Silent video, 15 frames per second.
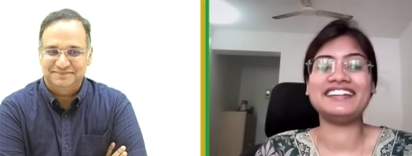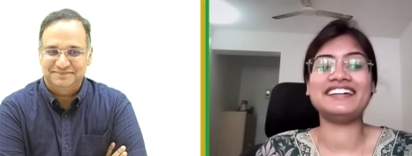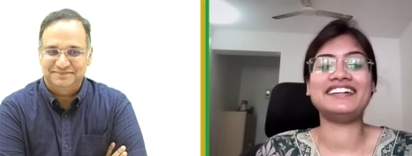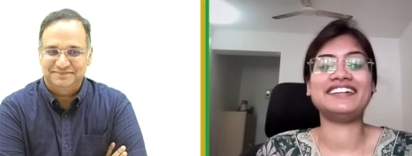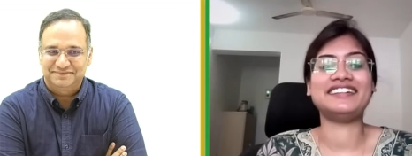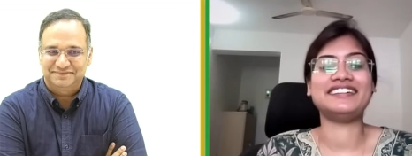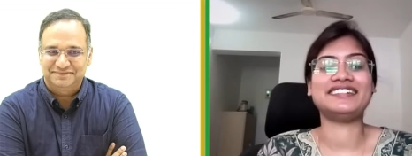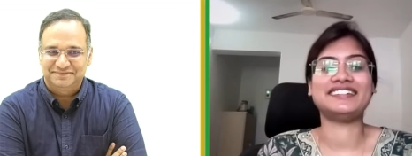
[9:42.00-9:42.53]

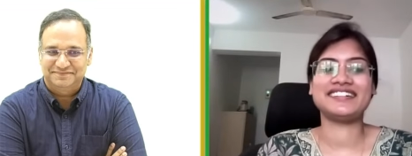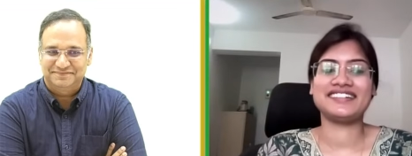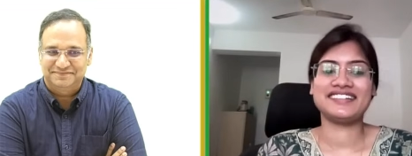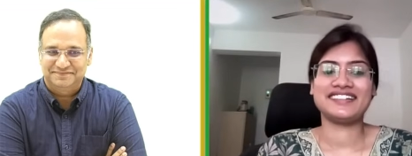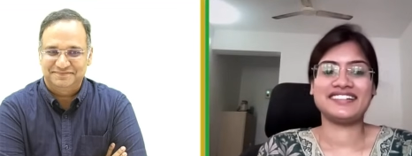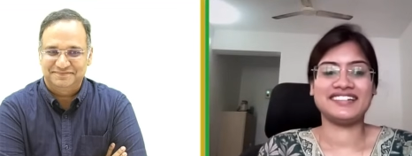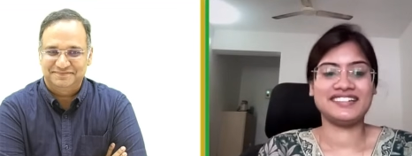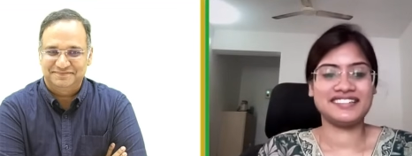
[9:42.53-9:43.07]
Speaker 1: uh,
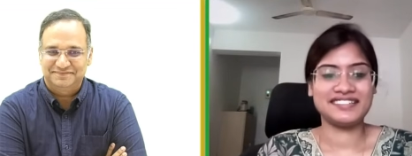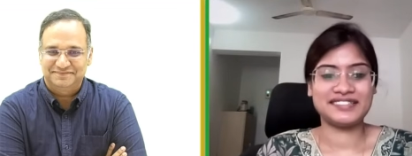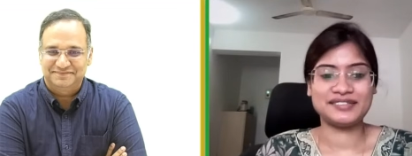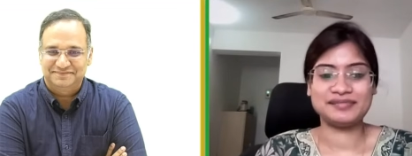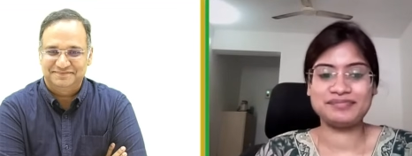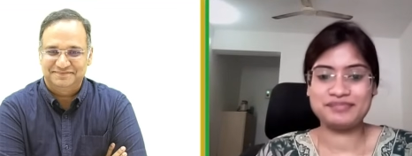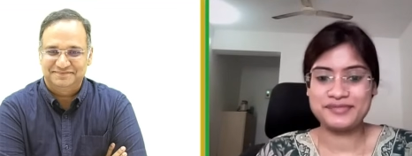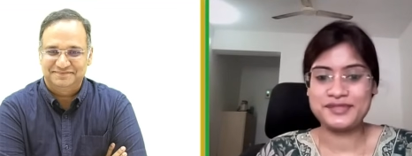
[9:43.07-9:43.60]
uh,
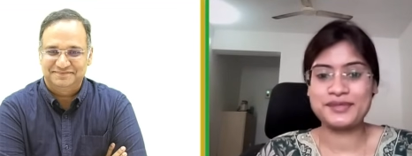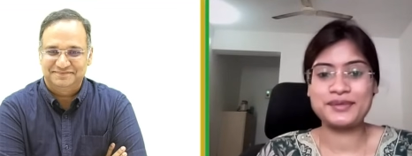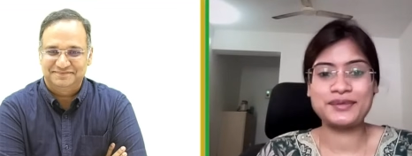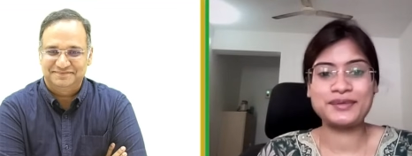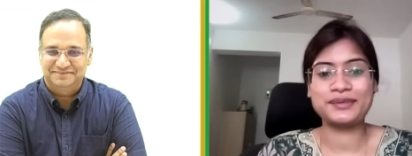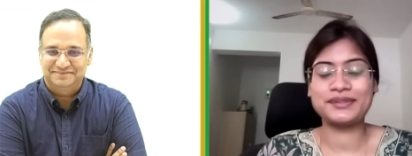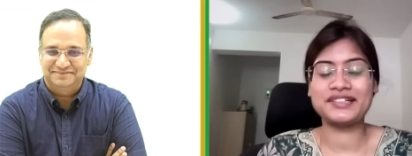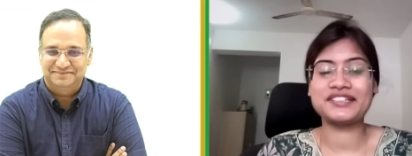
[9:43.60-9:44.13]

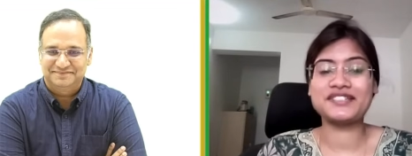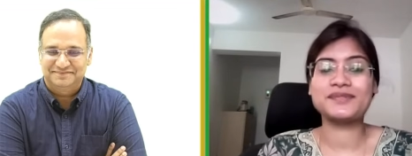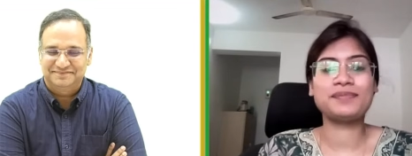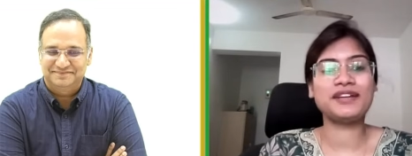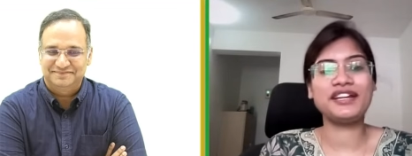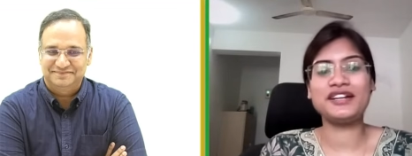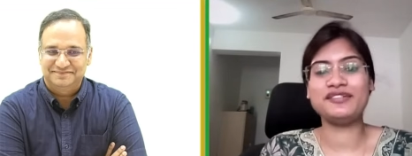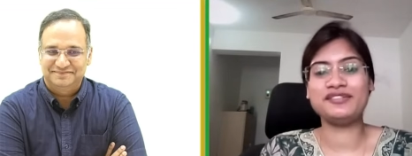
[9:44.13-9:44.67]
so the
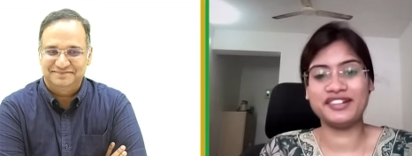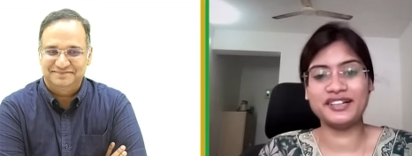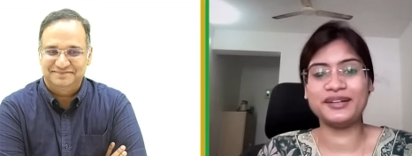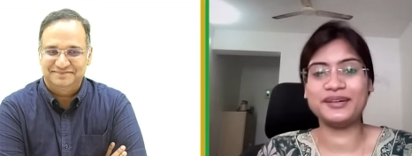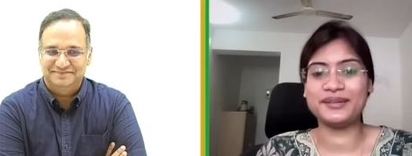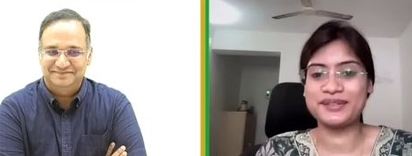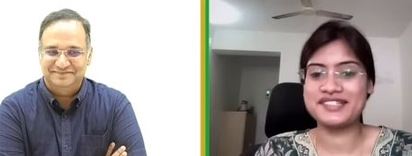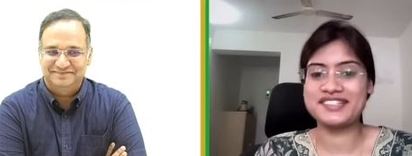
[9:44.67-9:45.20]
speed
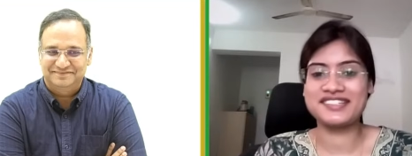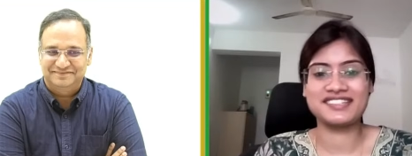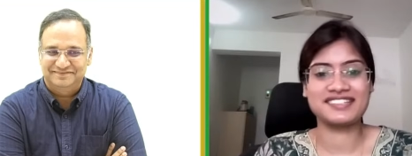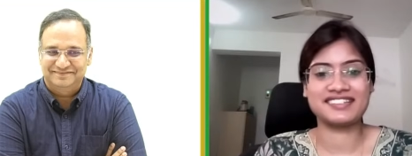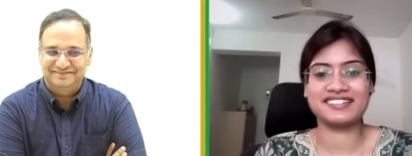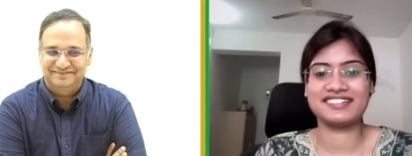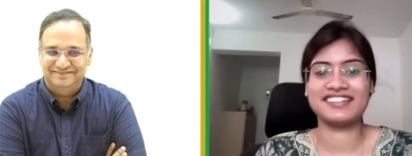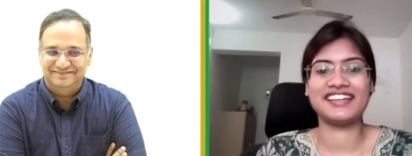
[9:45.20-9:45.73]
videos,
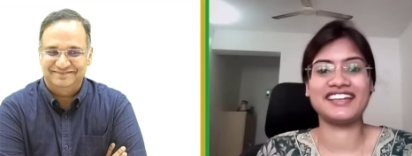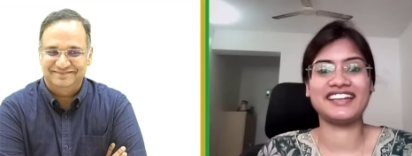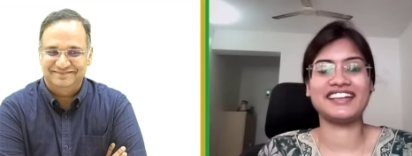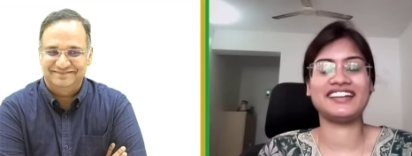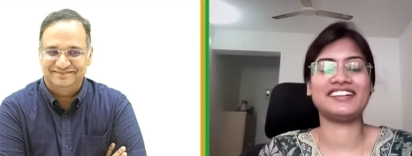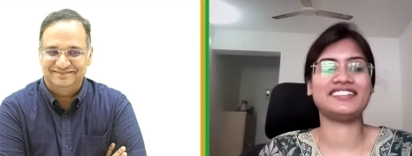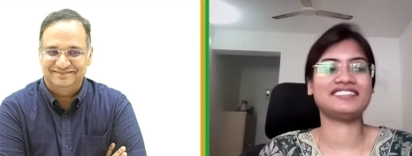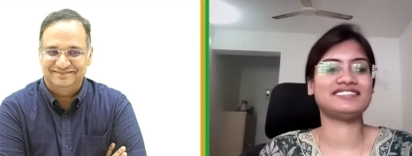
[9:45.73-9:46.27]

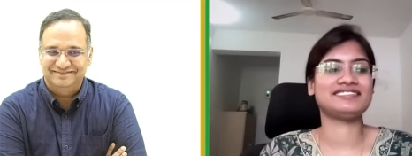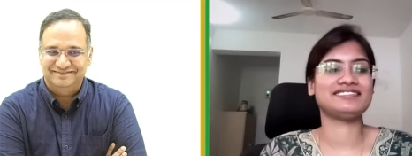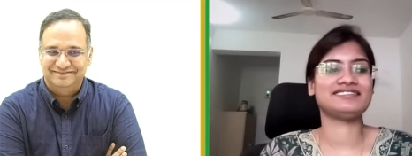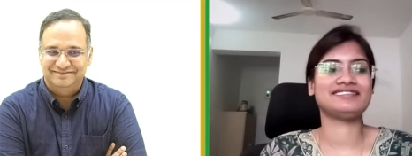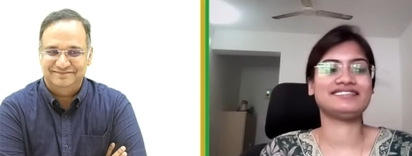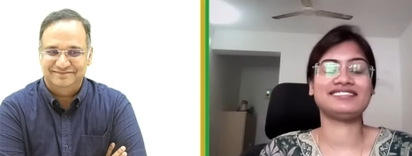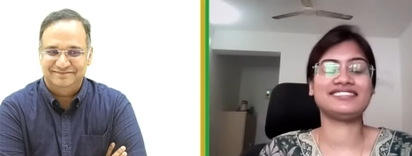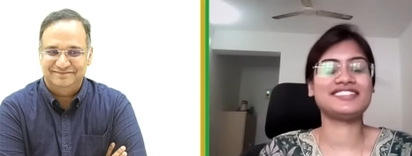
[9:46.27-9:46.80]
they,
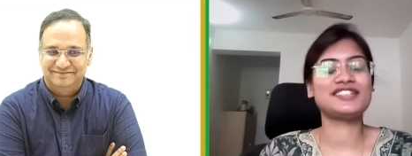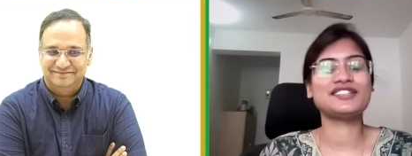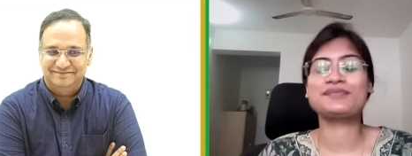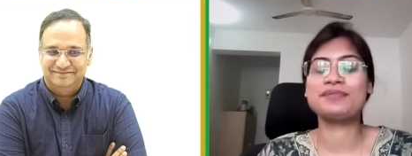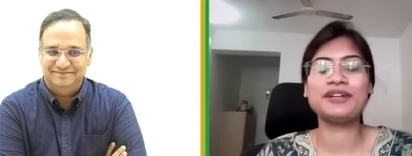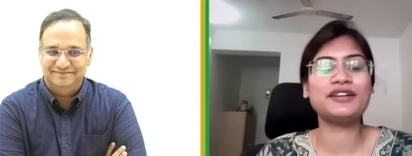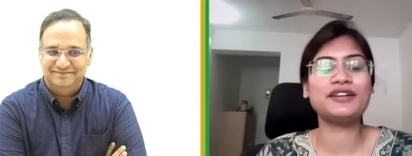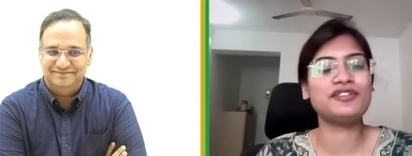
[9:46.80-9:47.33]
the
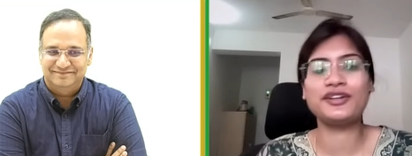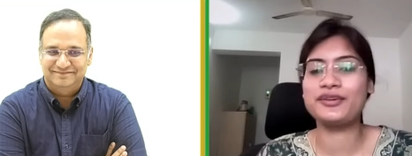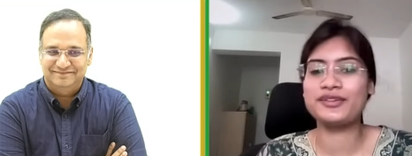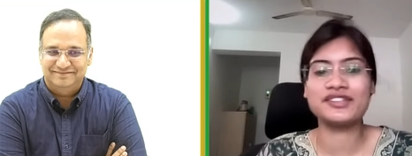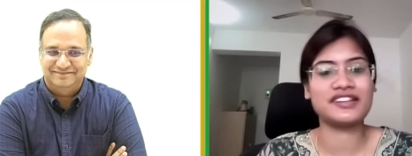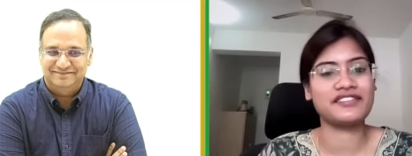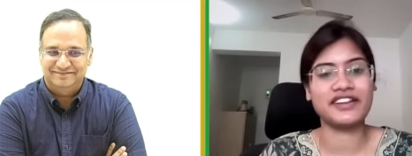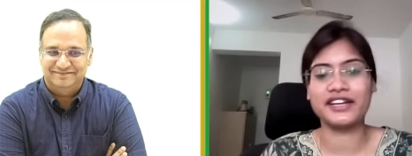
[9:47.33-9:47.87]
speed
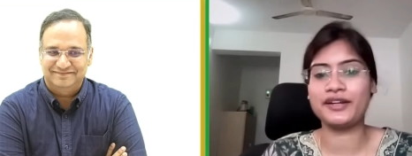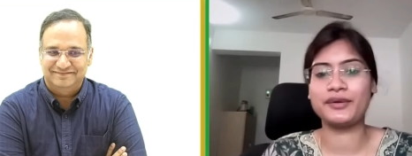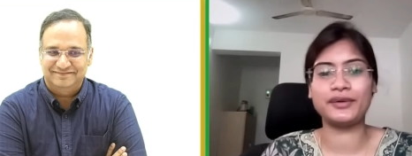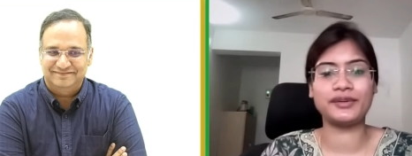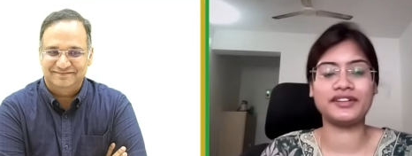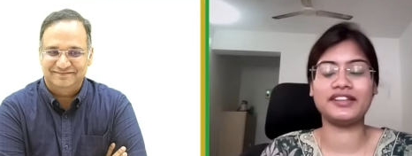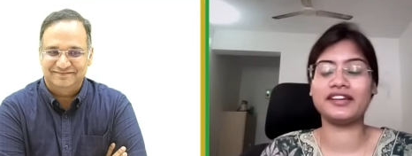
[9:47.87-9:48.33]
videos are very good.